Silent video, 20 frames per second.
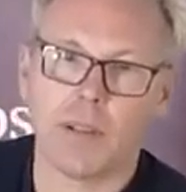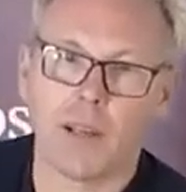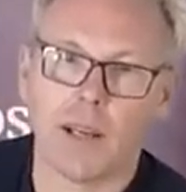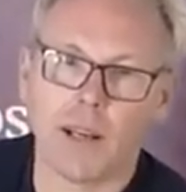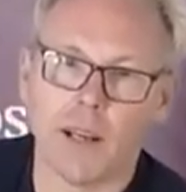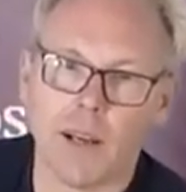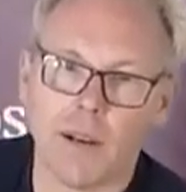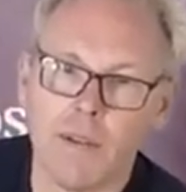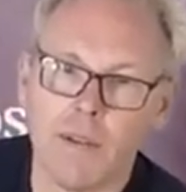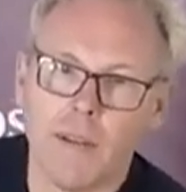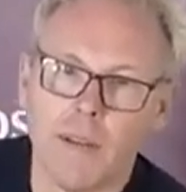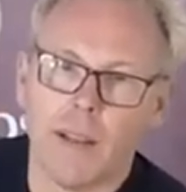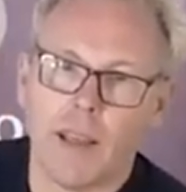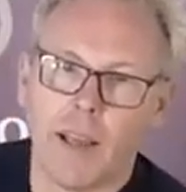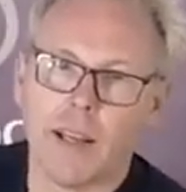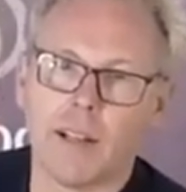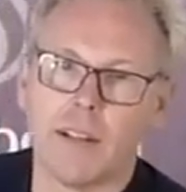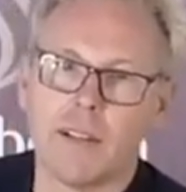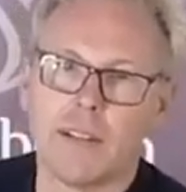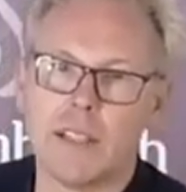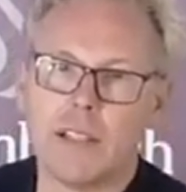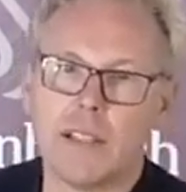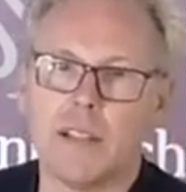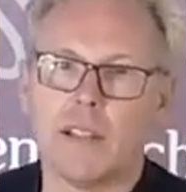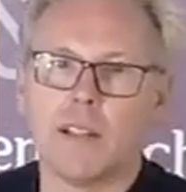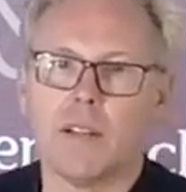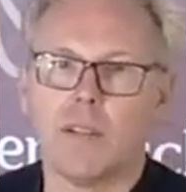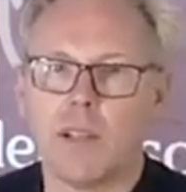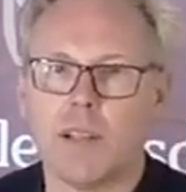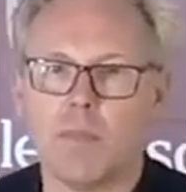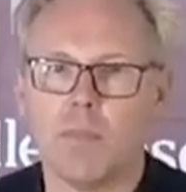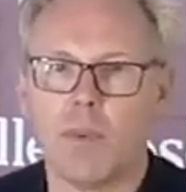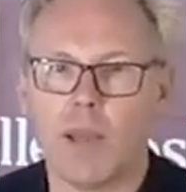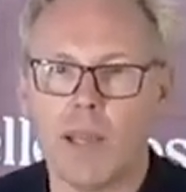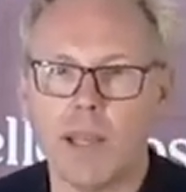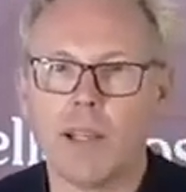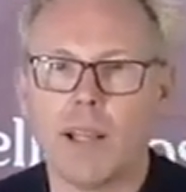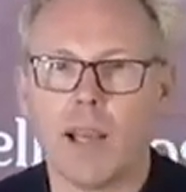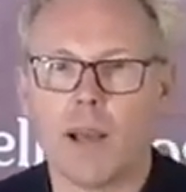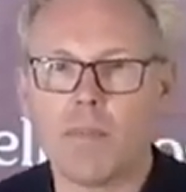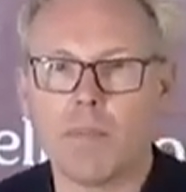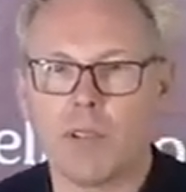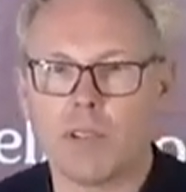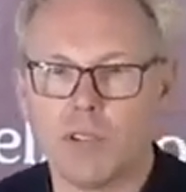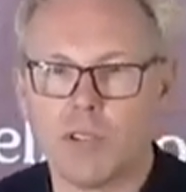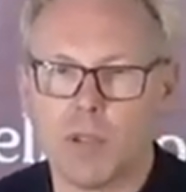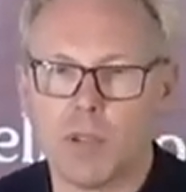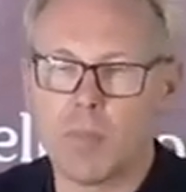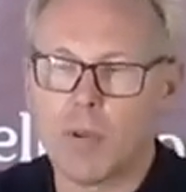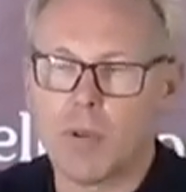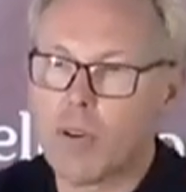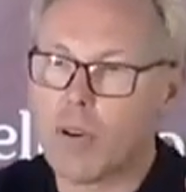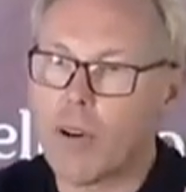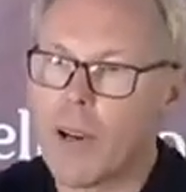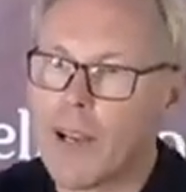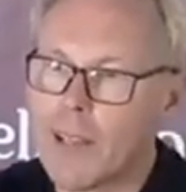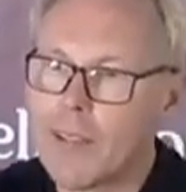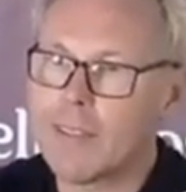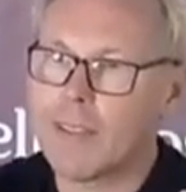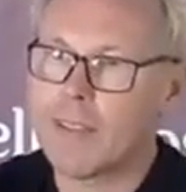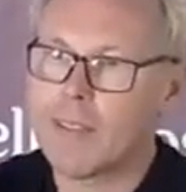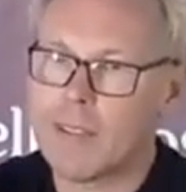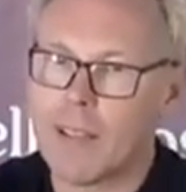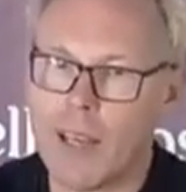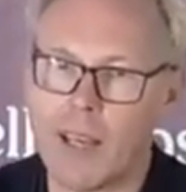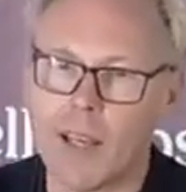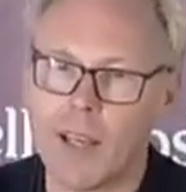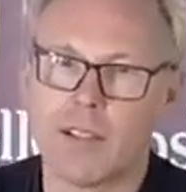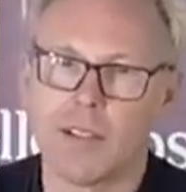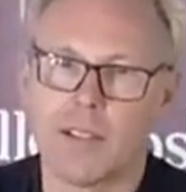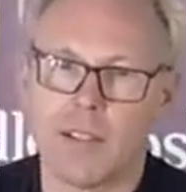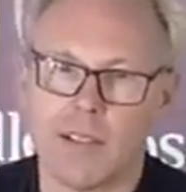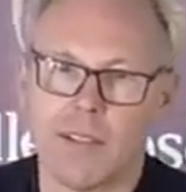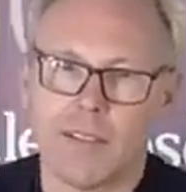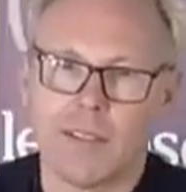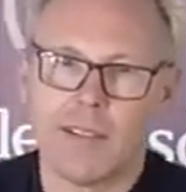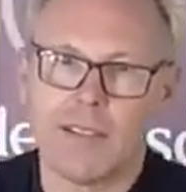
Uh, and he he made up the term crisis actors.